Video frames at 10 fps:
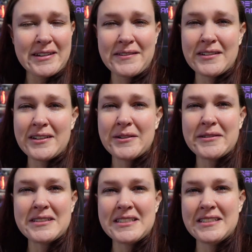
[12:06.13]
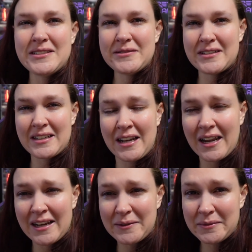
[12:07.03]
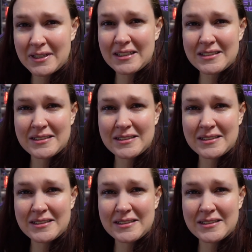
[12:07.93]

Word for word: Even know what to do today, because